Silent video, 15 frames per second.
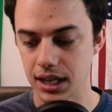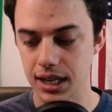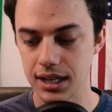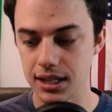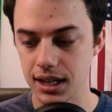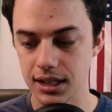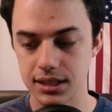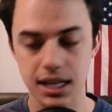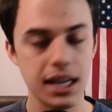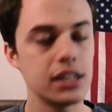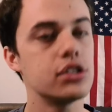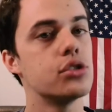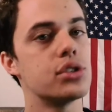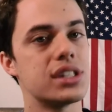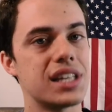It
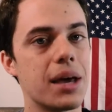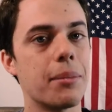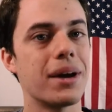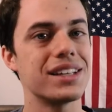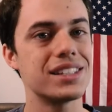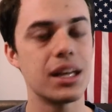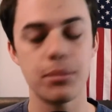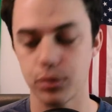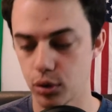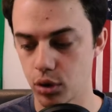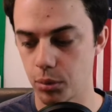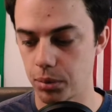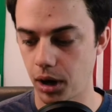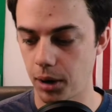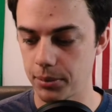takes you step by step through
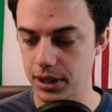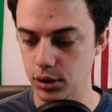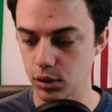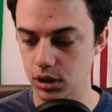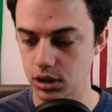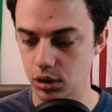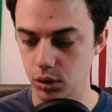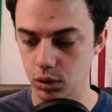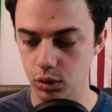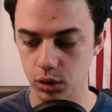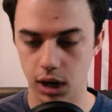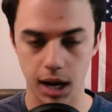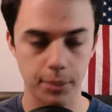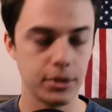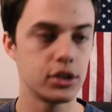the problem. That's what's so
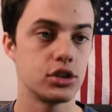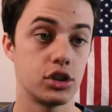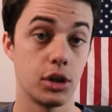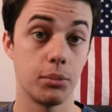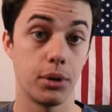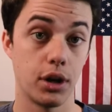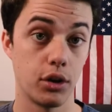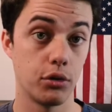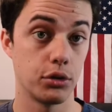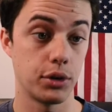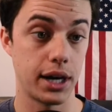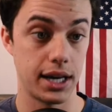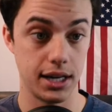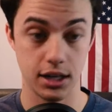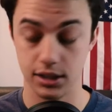cool. I'm gonna jump on over
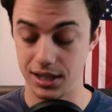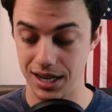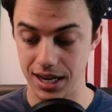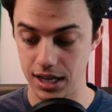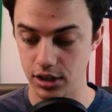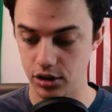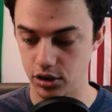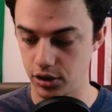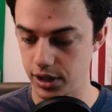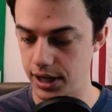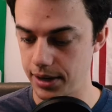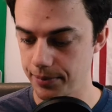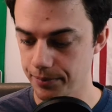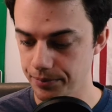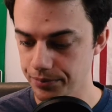right here to
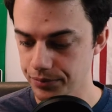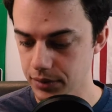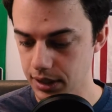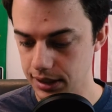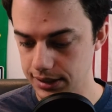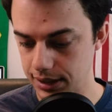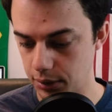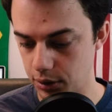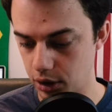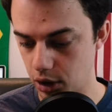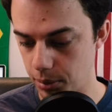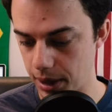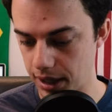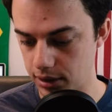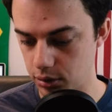history because I wanna
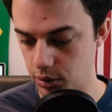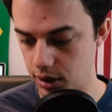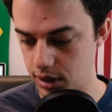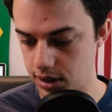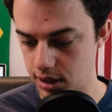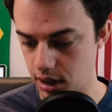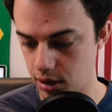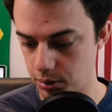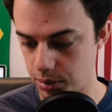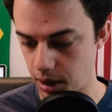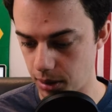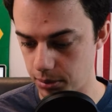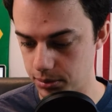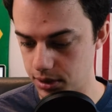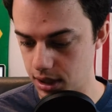go back to one of these other
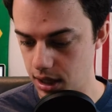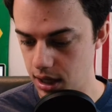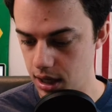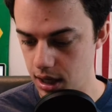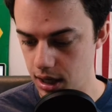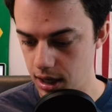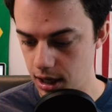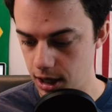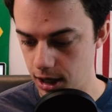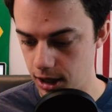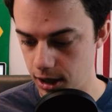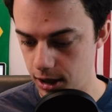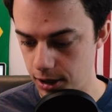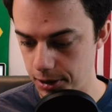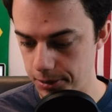problems.
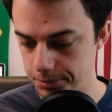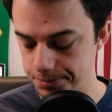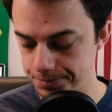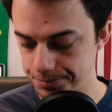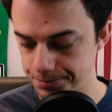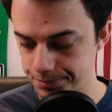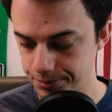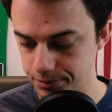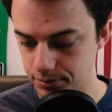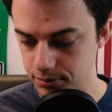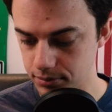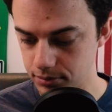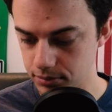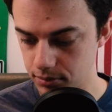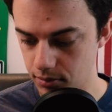x²
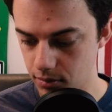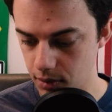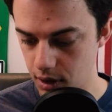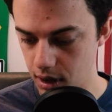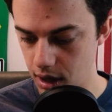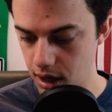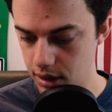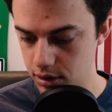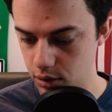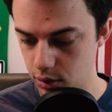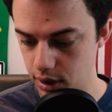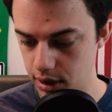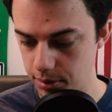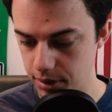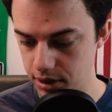
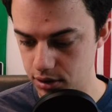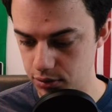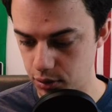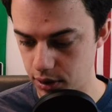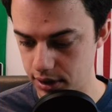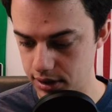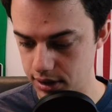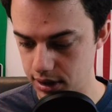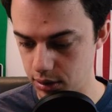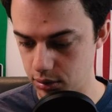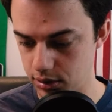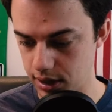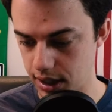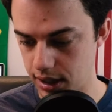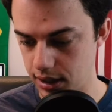4x
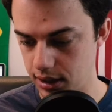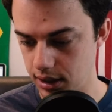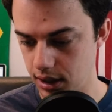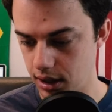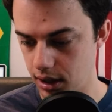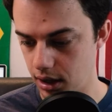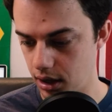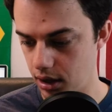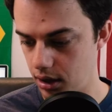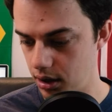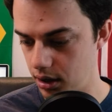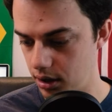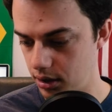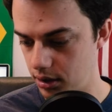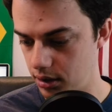= 8.
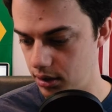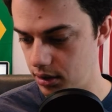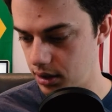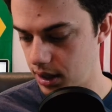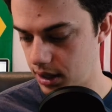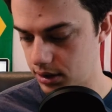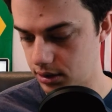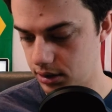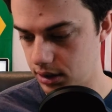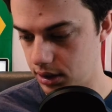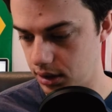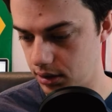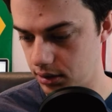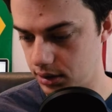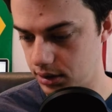Actually,
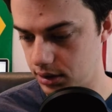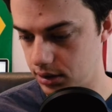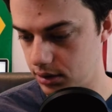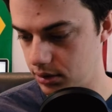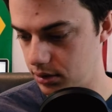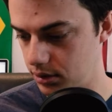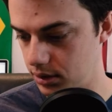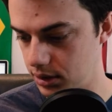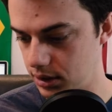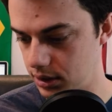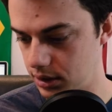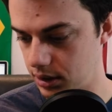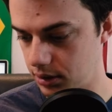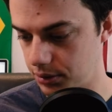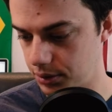no, let's do a
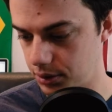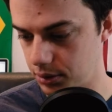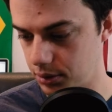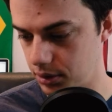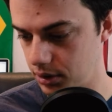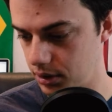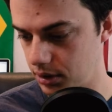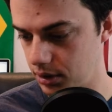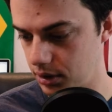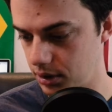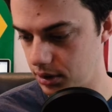different one.